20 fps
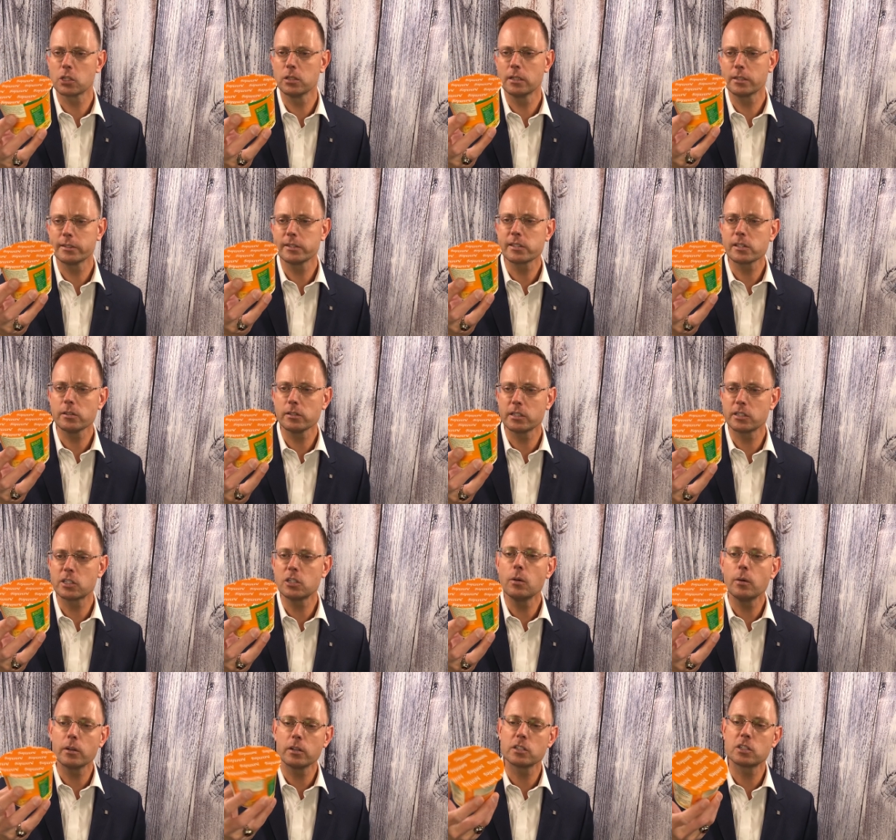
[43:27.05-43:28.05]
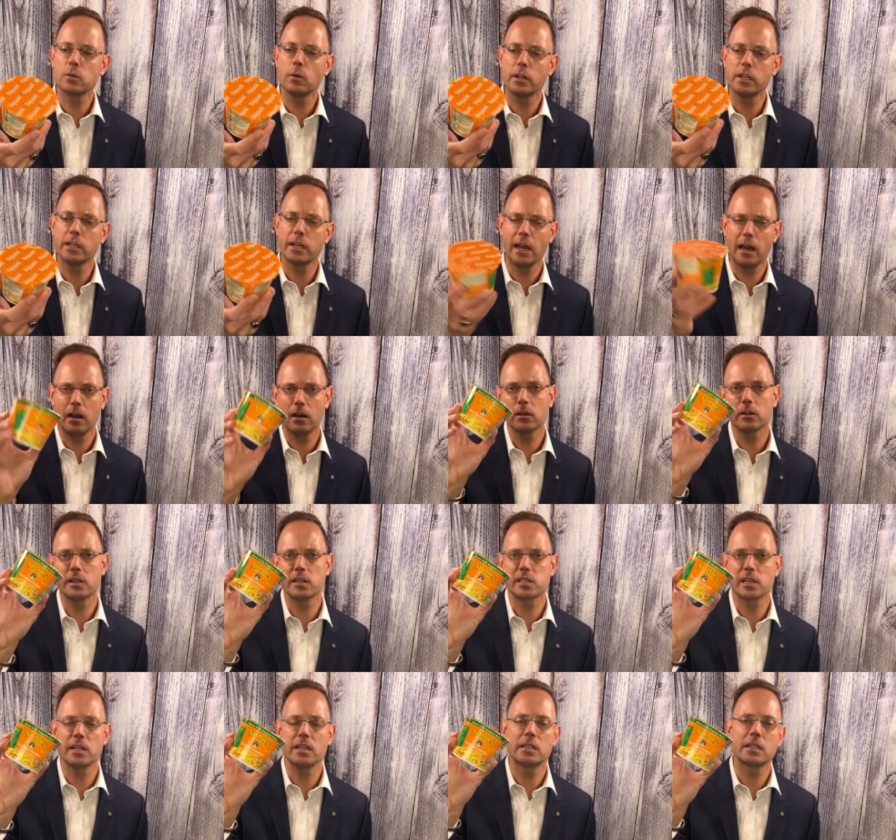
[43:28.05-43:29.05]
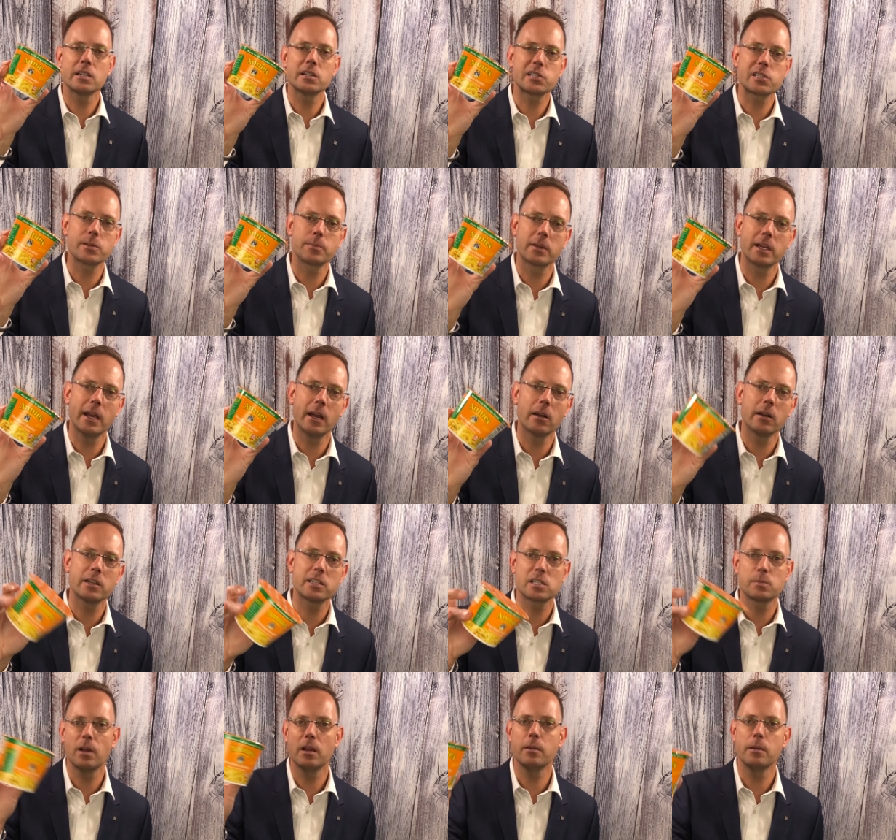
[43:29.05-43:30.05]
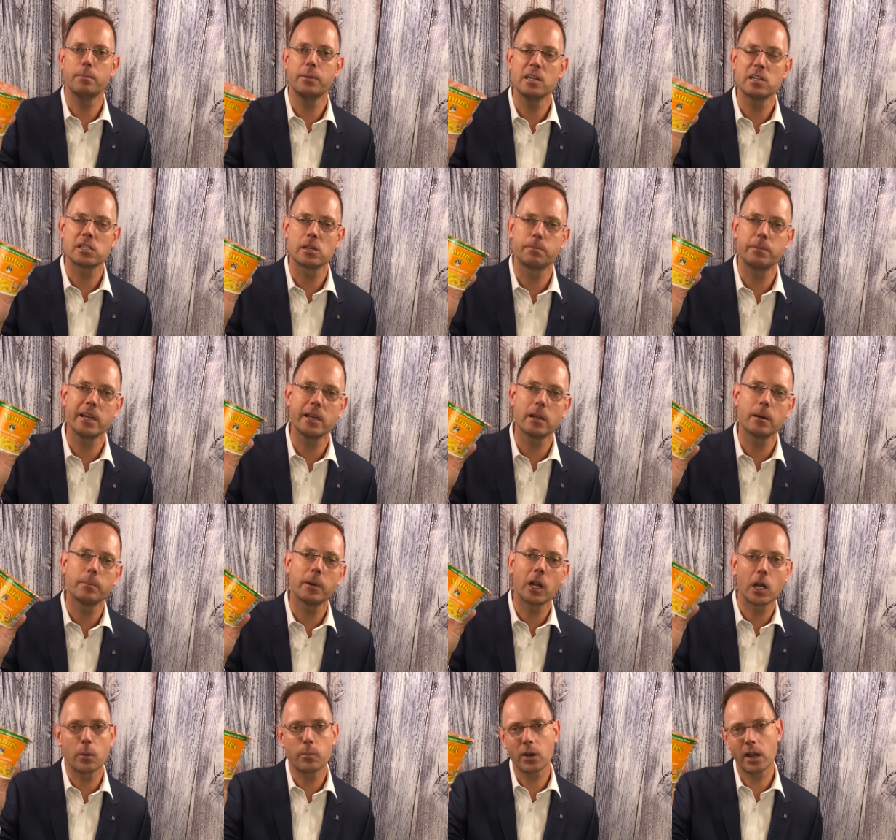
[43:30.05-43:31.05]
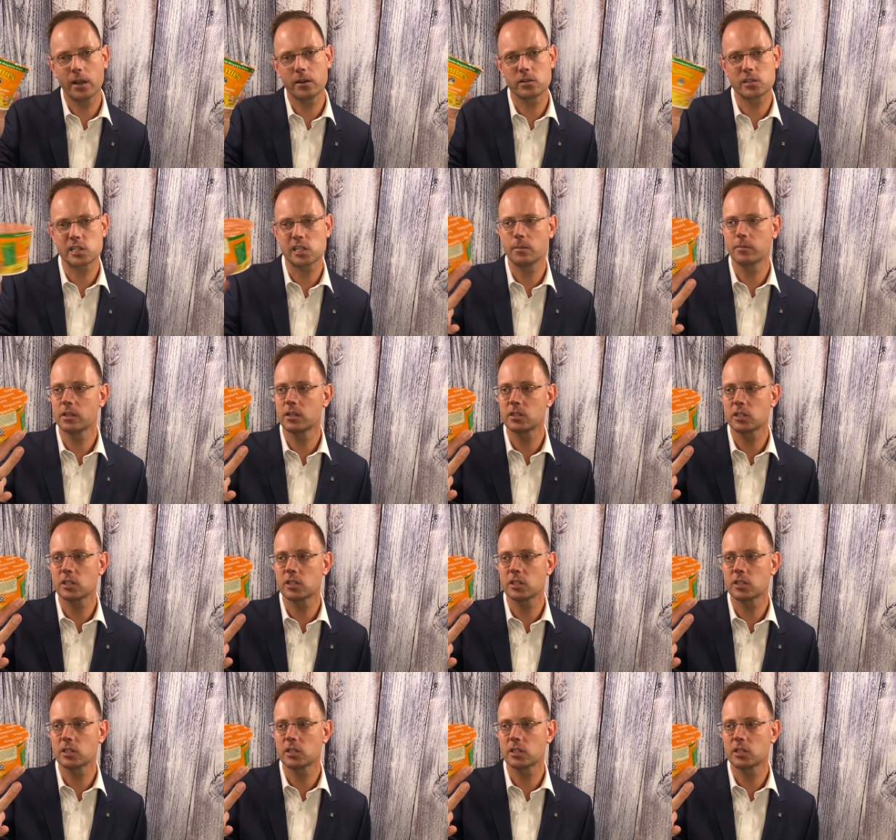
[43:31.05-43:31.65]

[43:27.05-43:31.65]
Look, there's only 220 calories. I eat this, some carrots, maybe a piece of peanut butter bread or something.